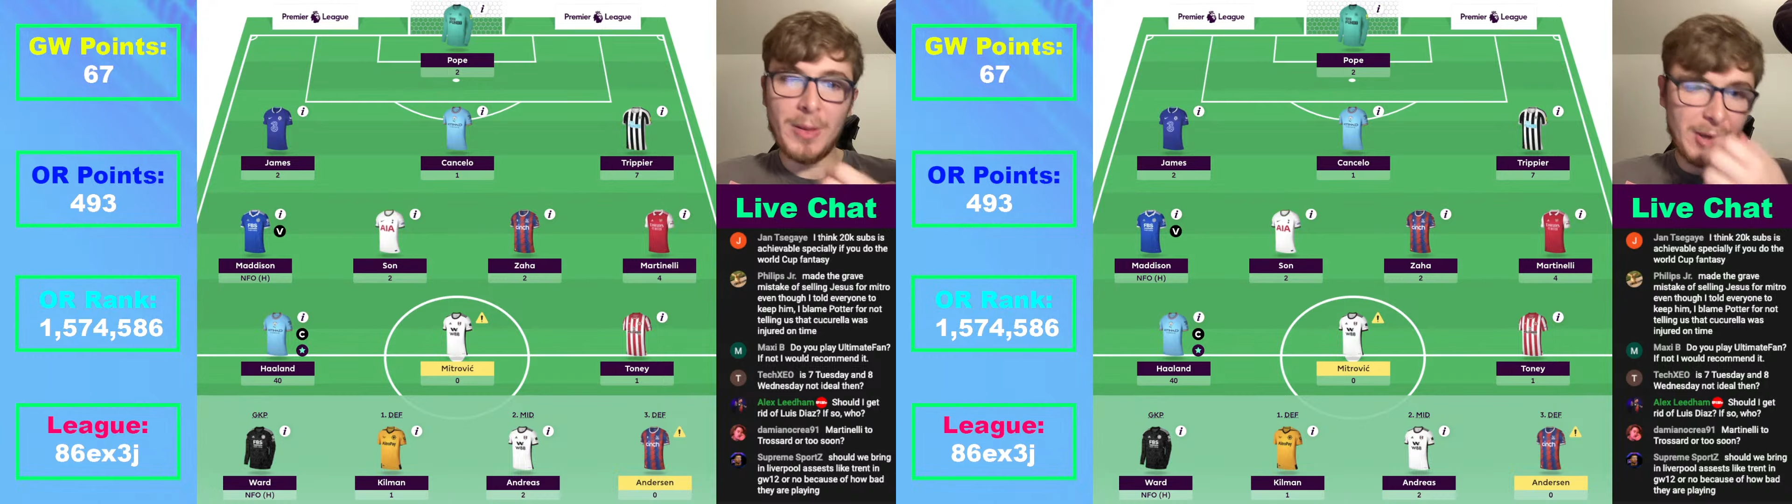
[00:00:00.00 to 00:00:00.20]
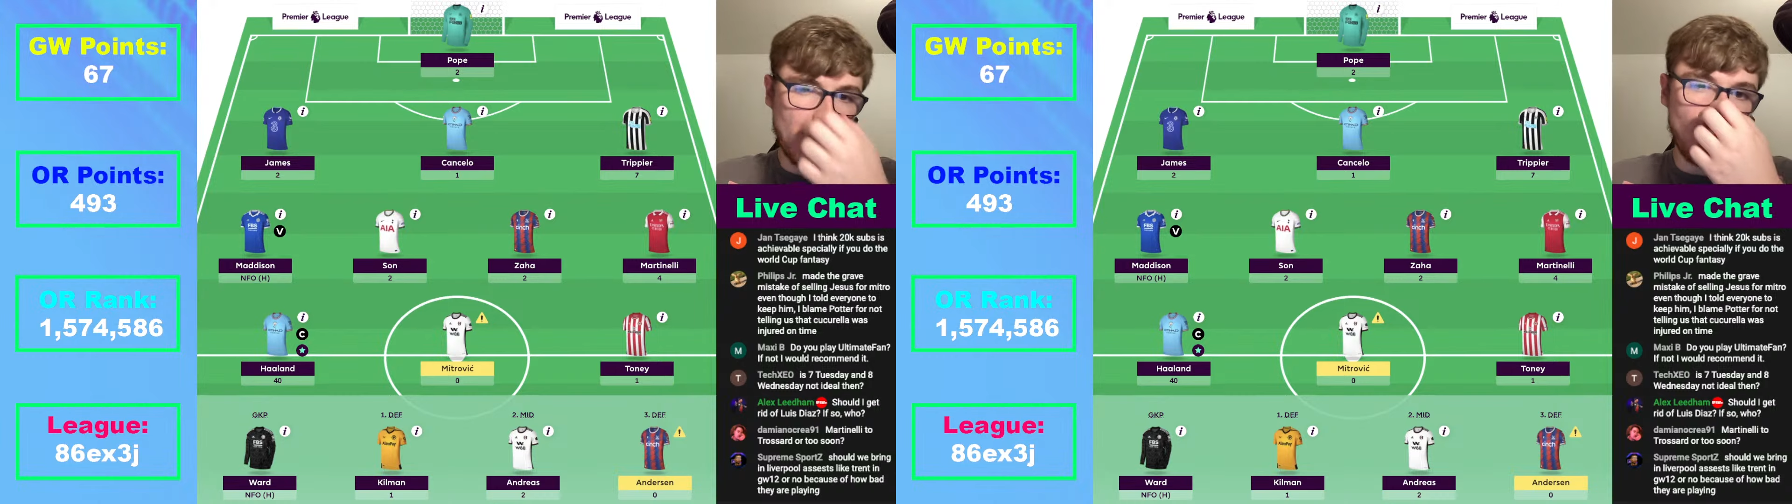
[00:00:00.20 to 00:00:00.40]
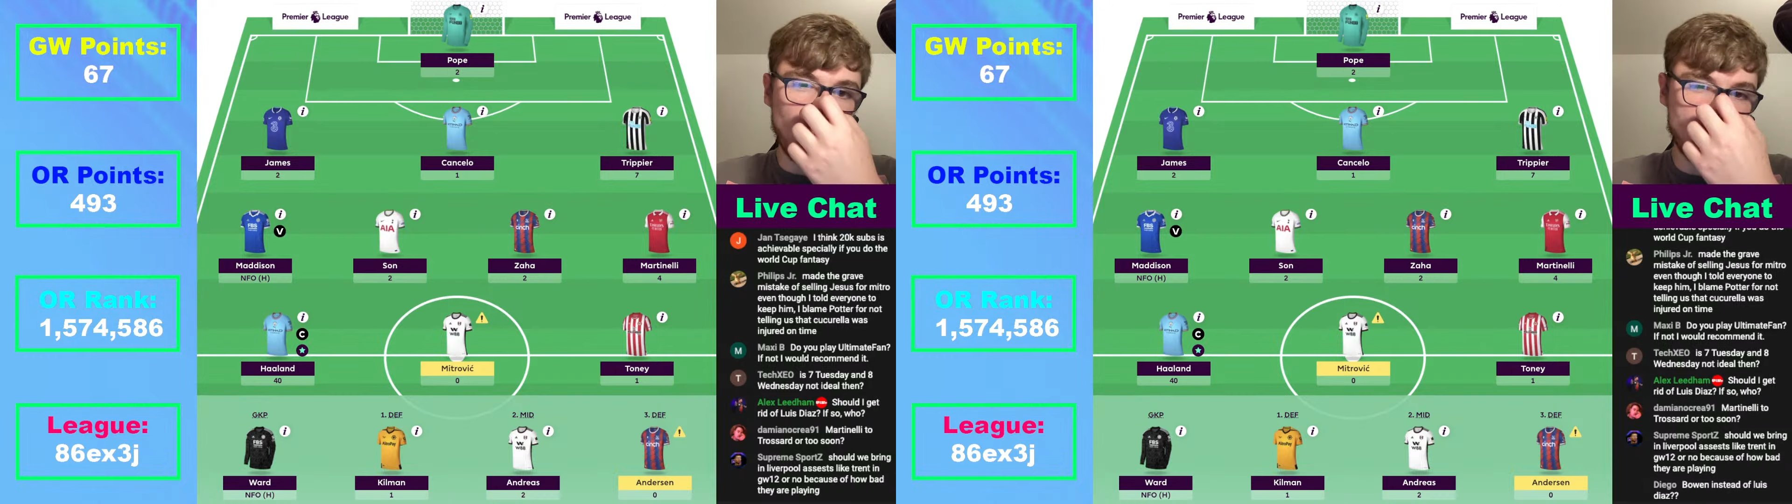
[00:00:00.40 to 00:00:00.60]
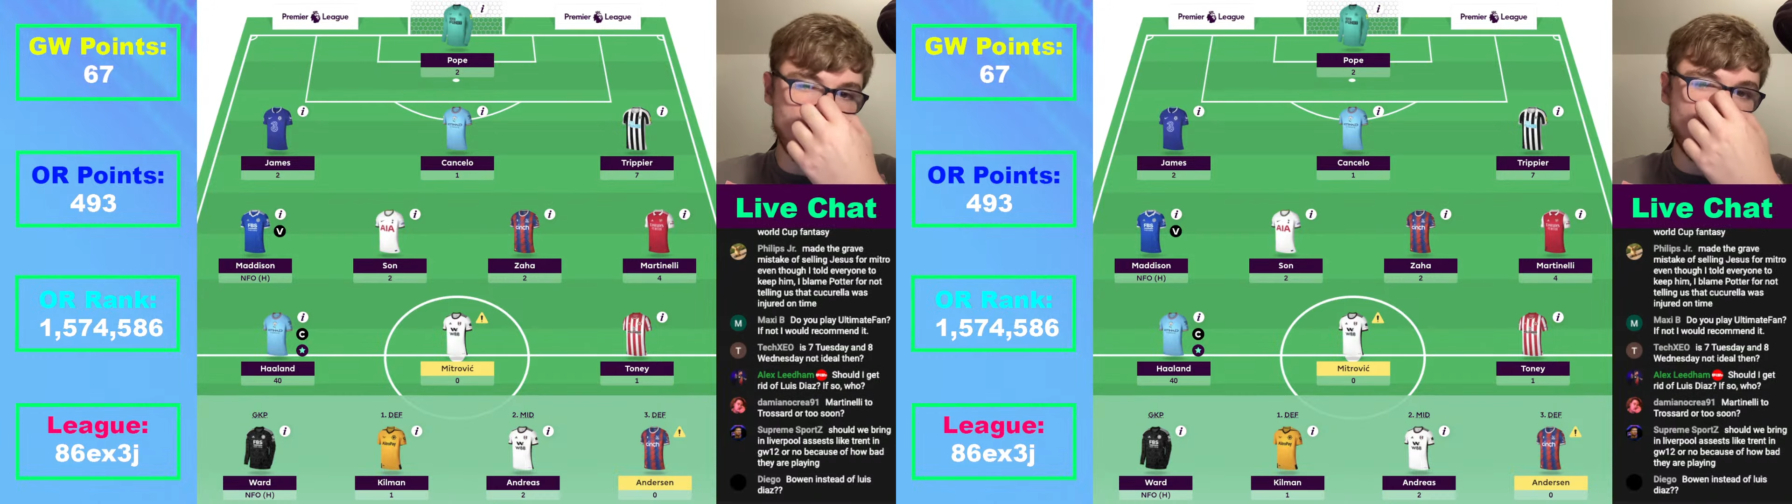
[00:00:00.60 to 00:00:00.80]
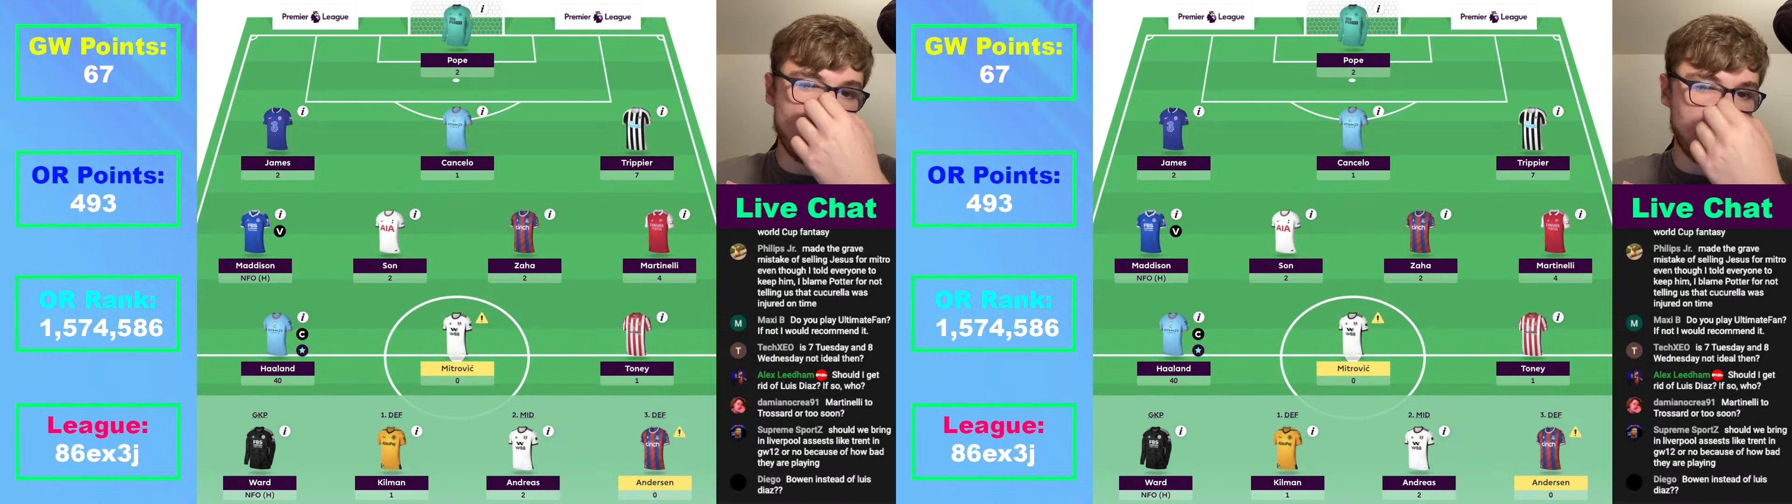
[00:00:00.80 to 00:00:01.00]
maybe a goal or
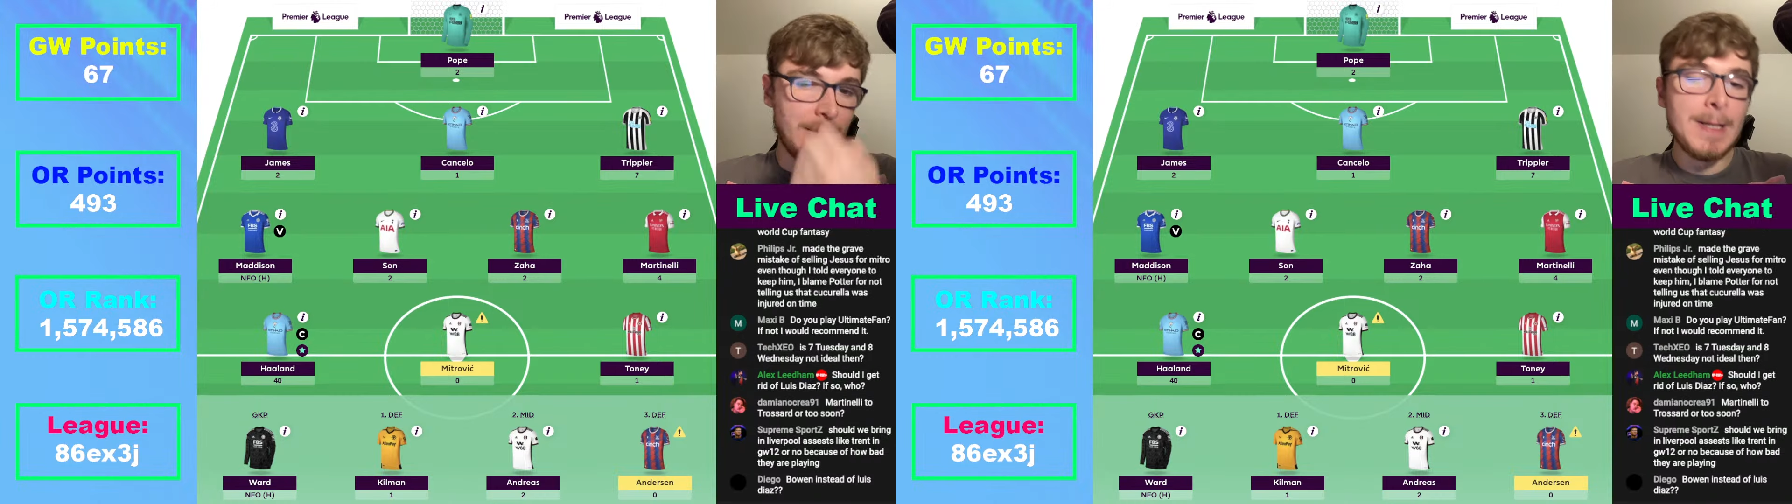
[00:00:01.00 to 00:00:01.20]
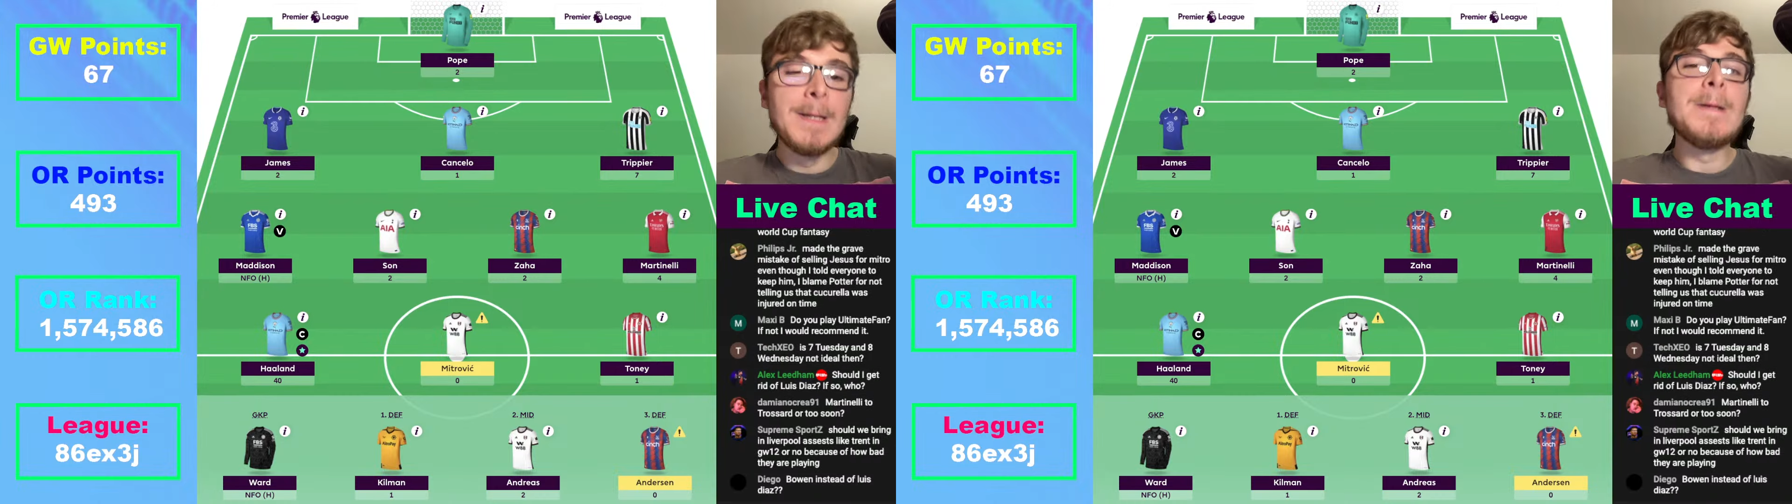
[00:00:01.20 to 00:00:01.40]
2, but